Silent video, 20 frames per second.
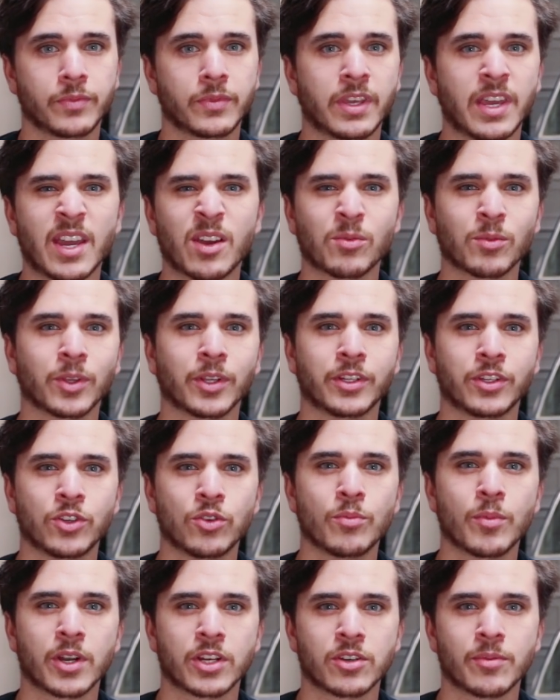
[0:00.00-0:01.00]
can't really
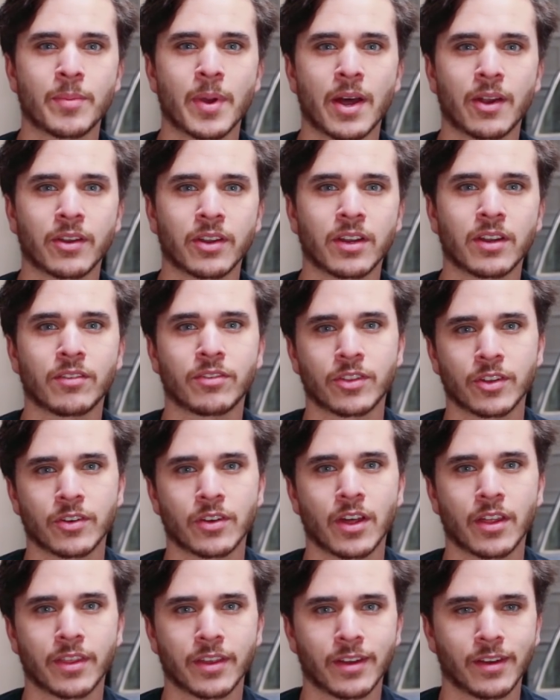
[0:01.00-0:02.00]
do much about it if they're
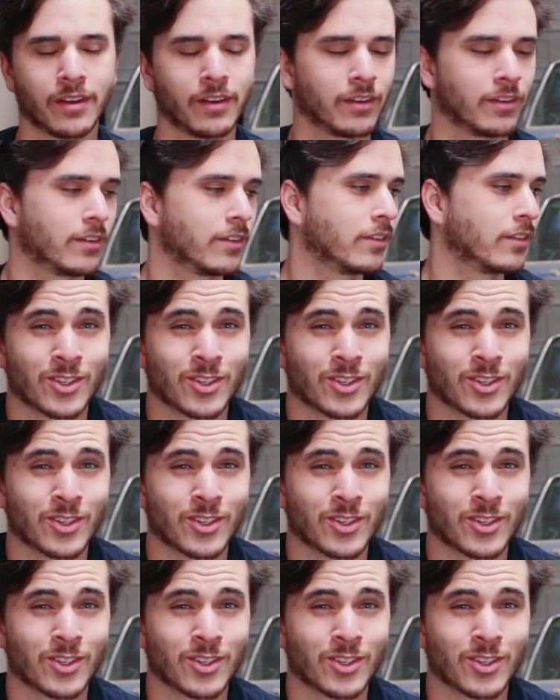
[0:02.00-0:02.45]
not there.